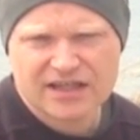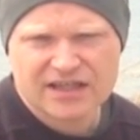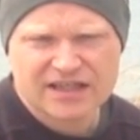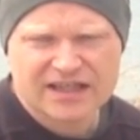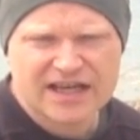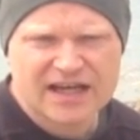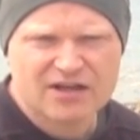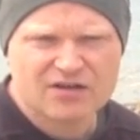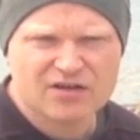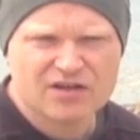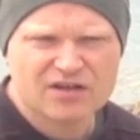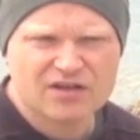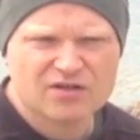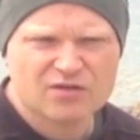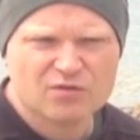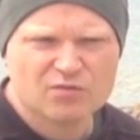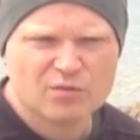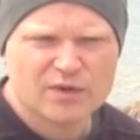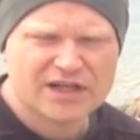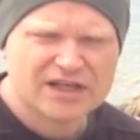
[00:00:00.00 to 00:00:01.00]
Now,
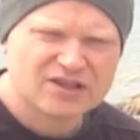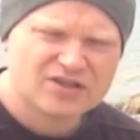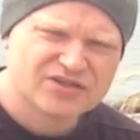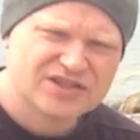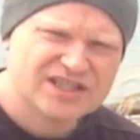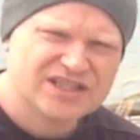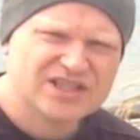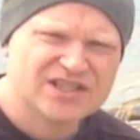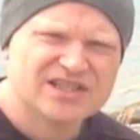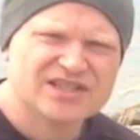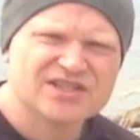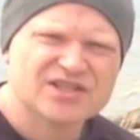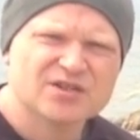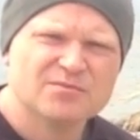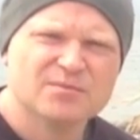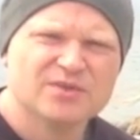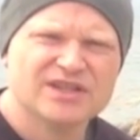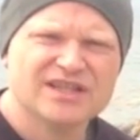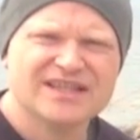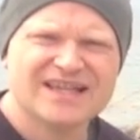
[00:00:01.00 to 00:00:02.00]
when I looked into this
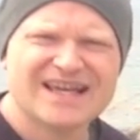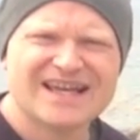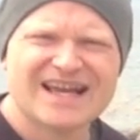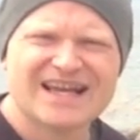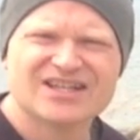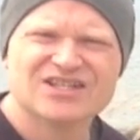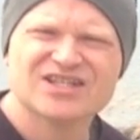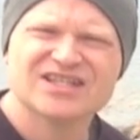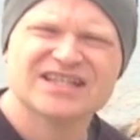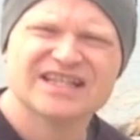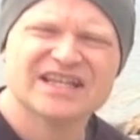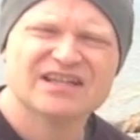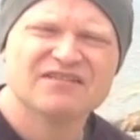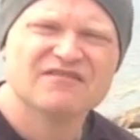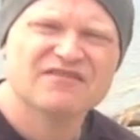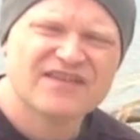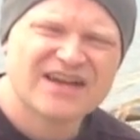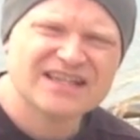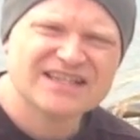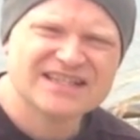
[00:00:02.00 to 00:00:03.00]
company, they actually
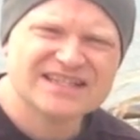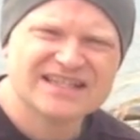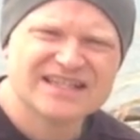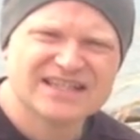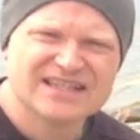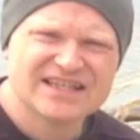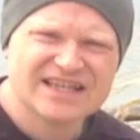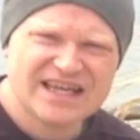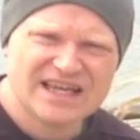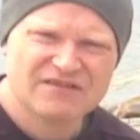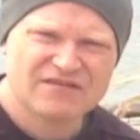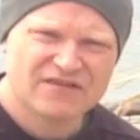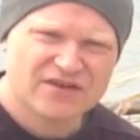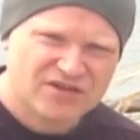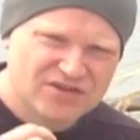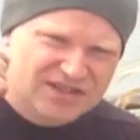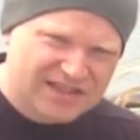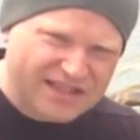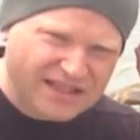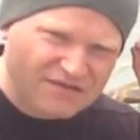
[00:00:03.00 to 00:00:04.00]
invented
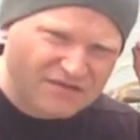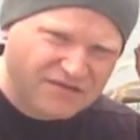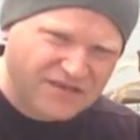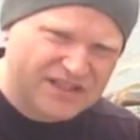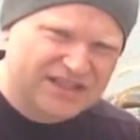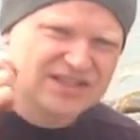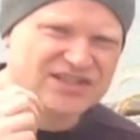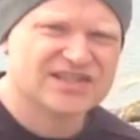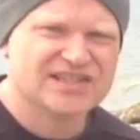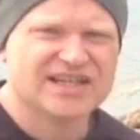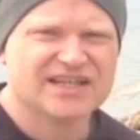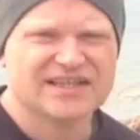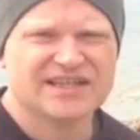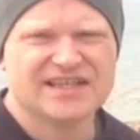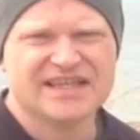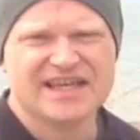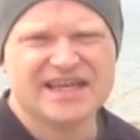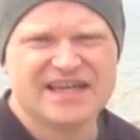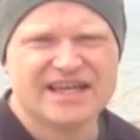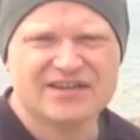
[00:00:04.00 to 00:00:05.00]
earphones that fit inside
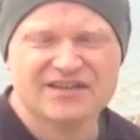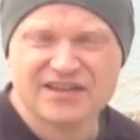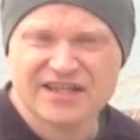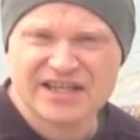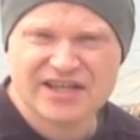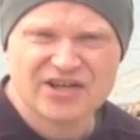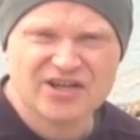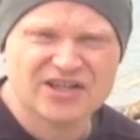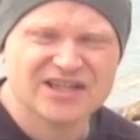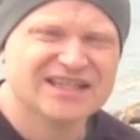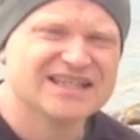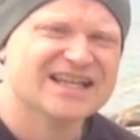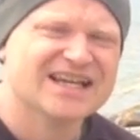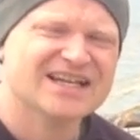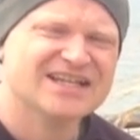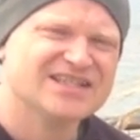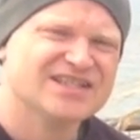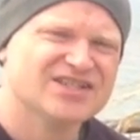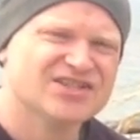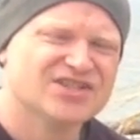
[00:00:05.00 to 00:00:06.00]
the ear in the early
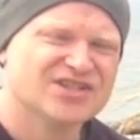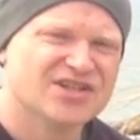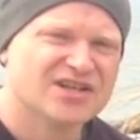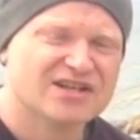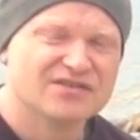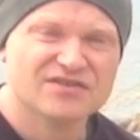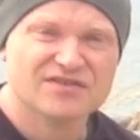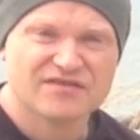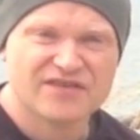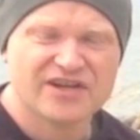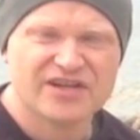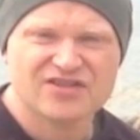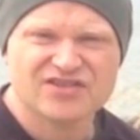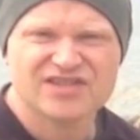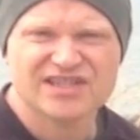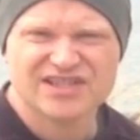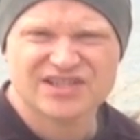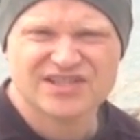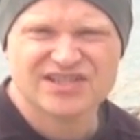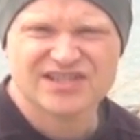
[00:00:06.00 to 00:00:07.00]
90s, so I was very
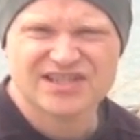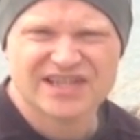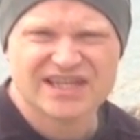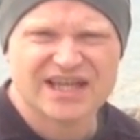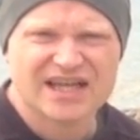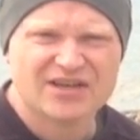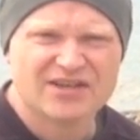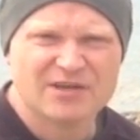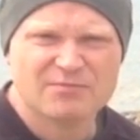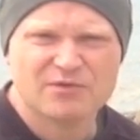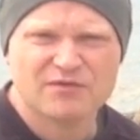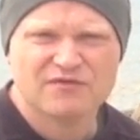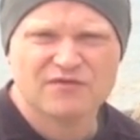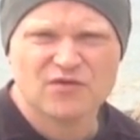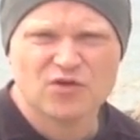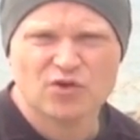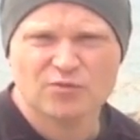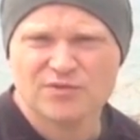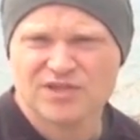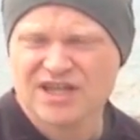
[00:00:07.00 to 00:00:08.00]
interested to see how they
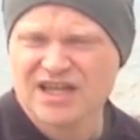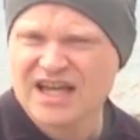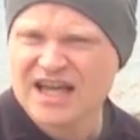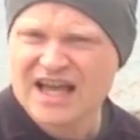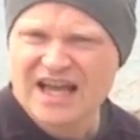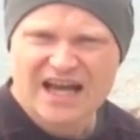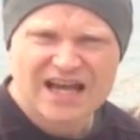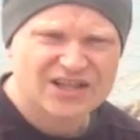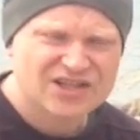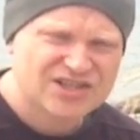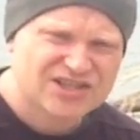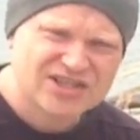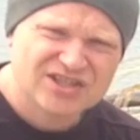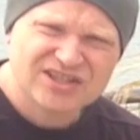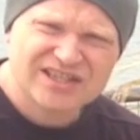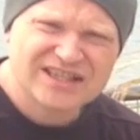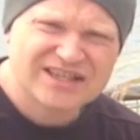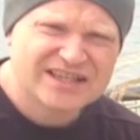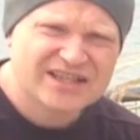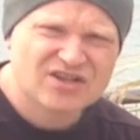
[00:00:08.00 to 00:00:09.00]
performed, and
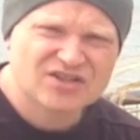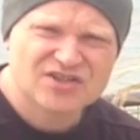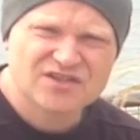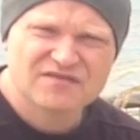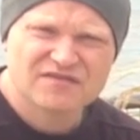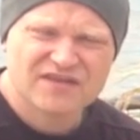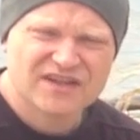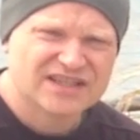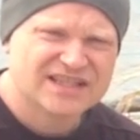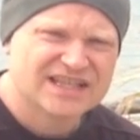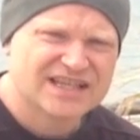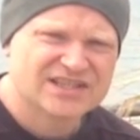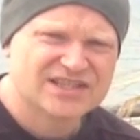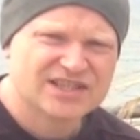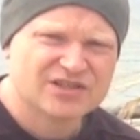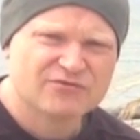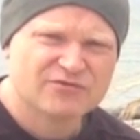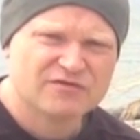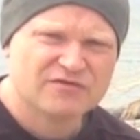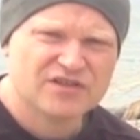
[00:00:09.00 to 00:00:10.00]
certainly they got some
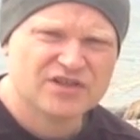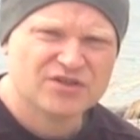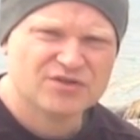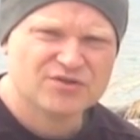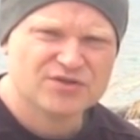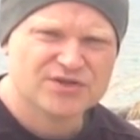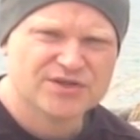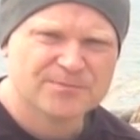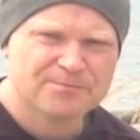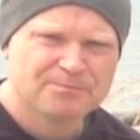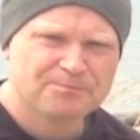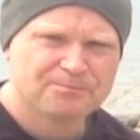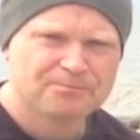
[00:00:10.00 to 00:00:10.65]
fantastic reviews.